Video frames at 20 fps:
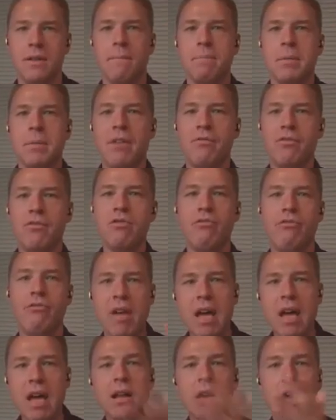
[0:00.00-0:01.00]
If you
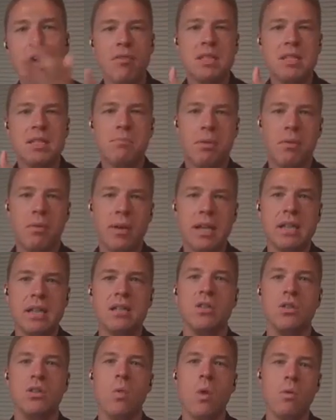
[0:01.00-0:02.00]
fail on this point,
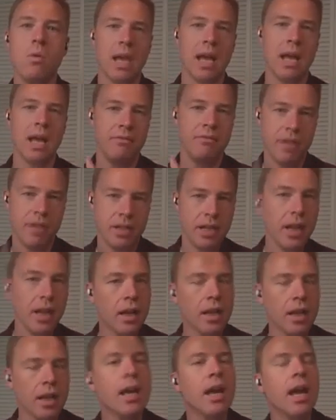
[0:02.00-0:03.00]
you won't get
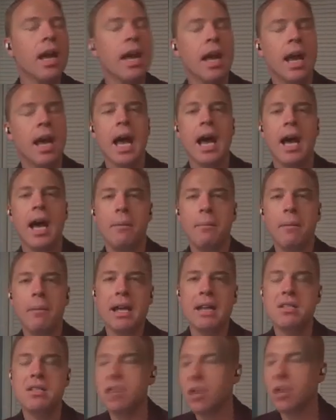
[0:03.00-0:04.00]
funded. Um,
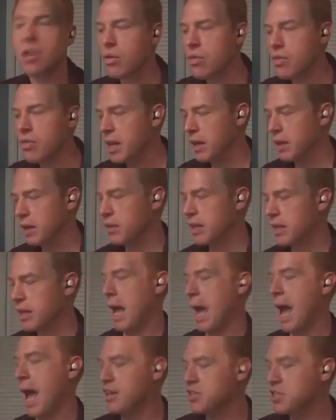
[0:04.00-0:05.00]
and so the, the
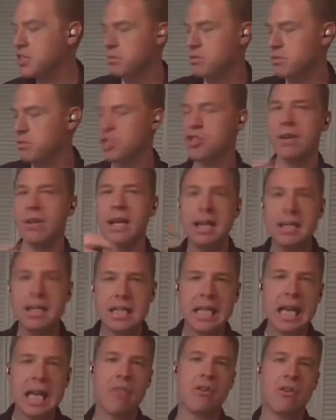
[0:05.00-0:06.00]
actually stringing
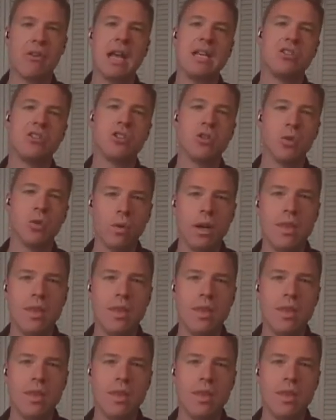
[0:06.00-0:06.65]
together a story